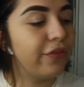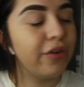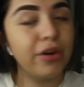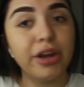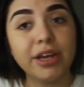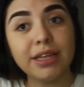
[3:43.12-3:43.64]

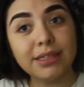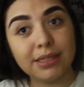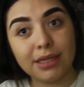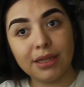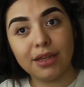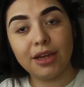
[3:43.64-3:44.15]
for
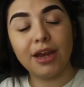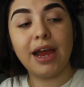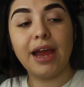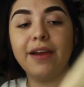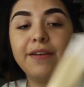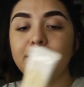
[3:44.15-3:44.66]
concealer,
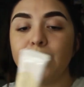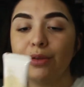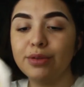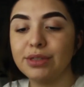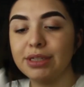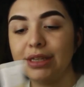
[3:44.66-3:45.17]
I have been
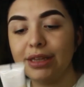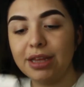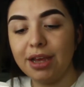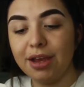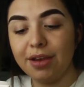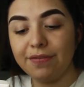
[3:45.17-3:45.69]
using
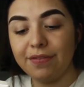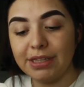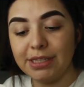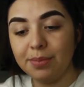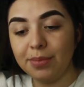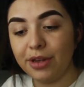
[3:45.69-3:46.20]
the
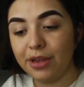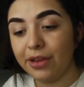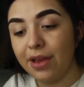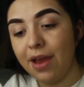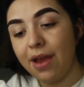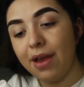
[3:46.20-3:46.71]
Fenty Beauty